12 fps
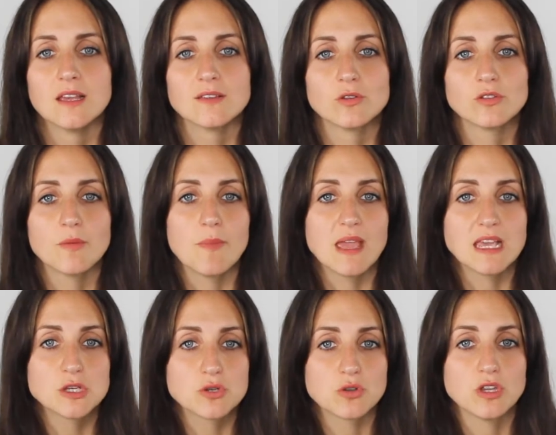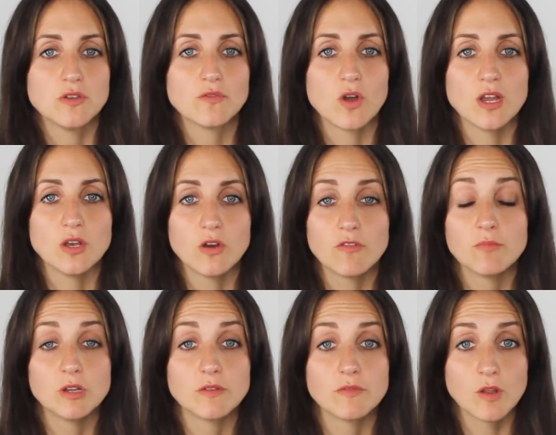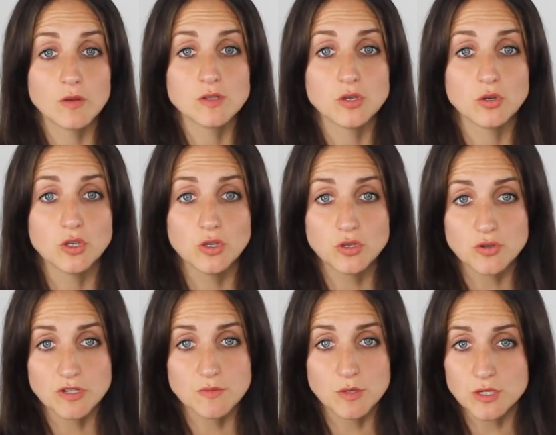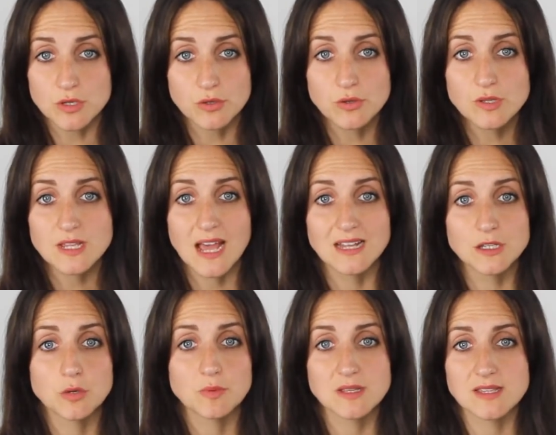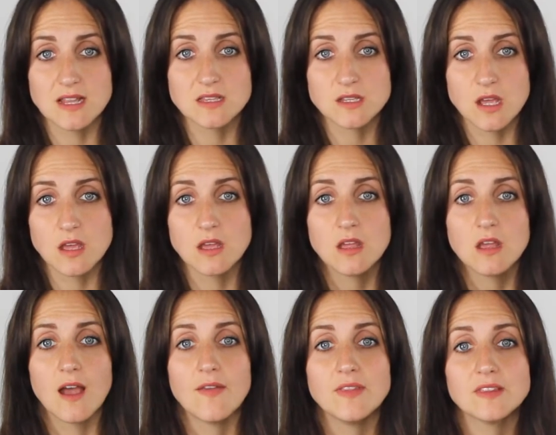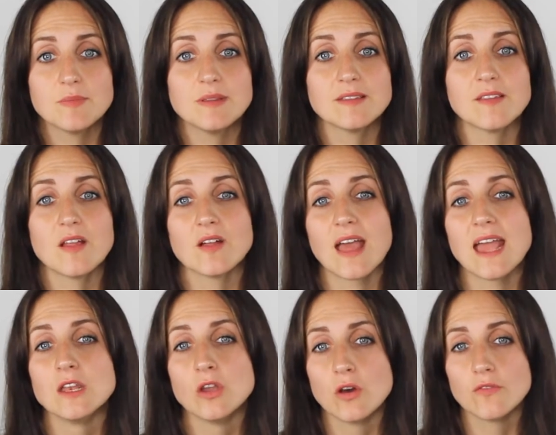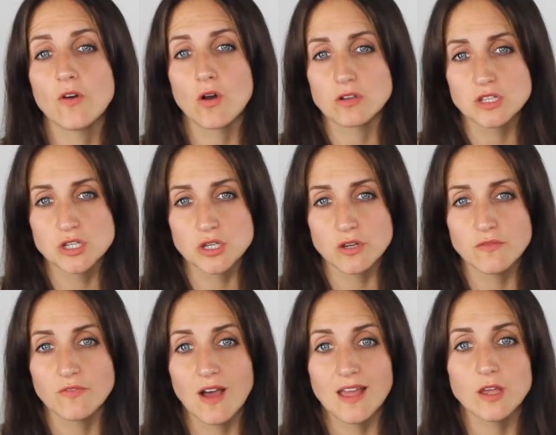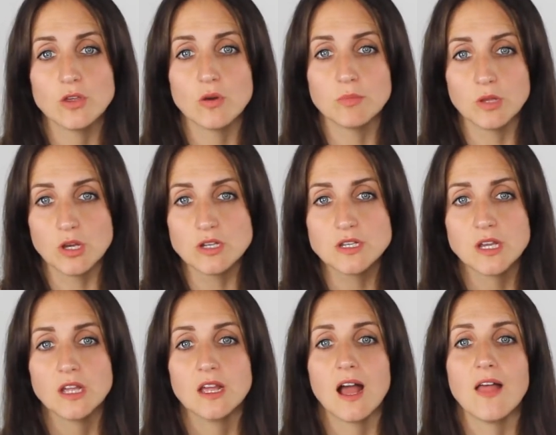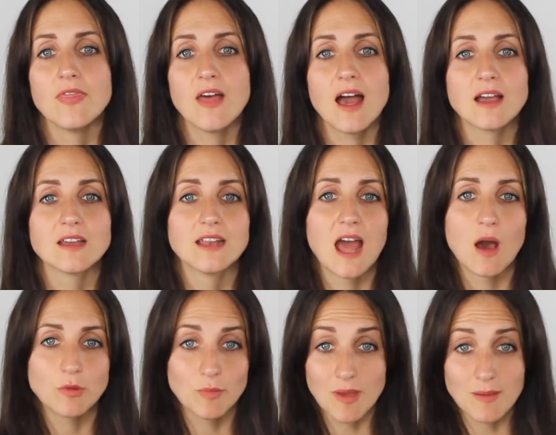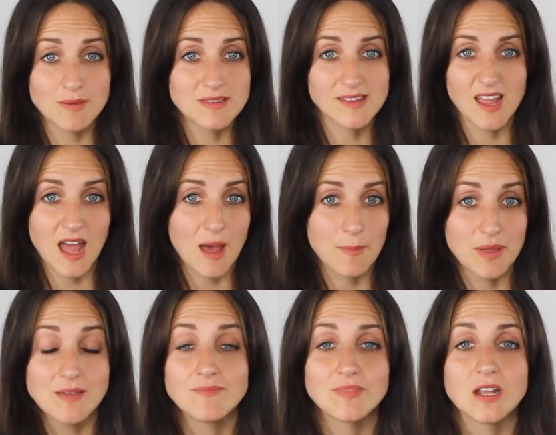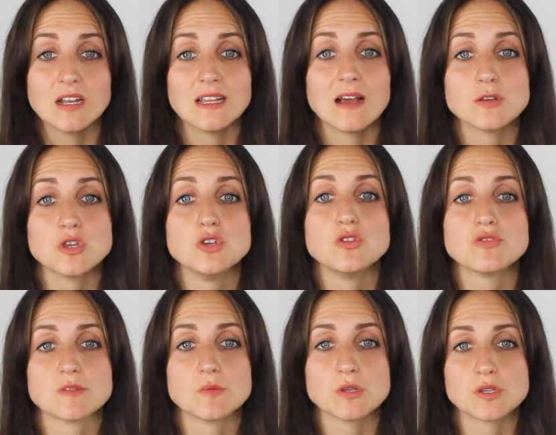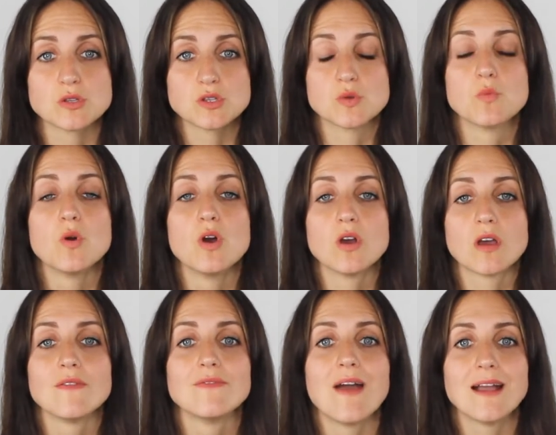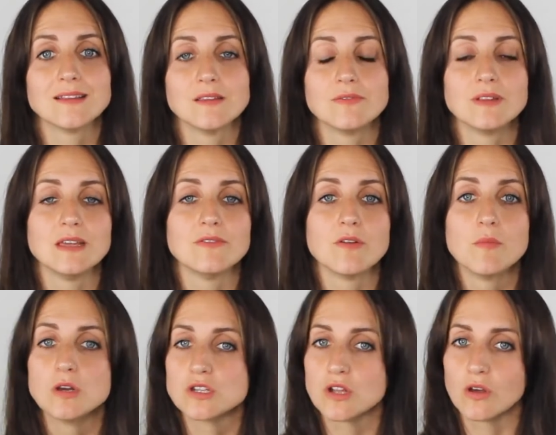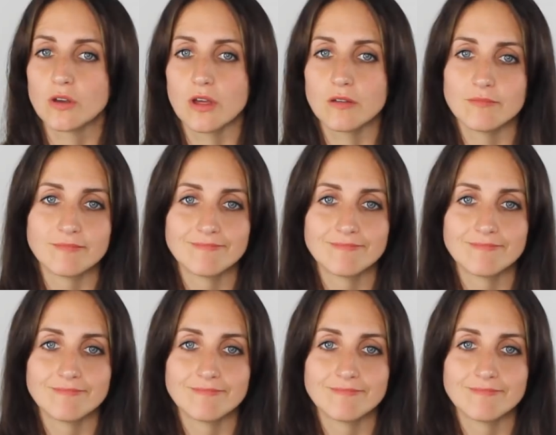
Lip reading: It's also making sure that you've got enough blood flow to your uterus muscles and your placenta. And this means that they'll get enough oxygen via your blood, and that can help your baby stay happy and allows your uterus muscles to work effectively for much longer.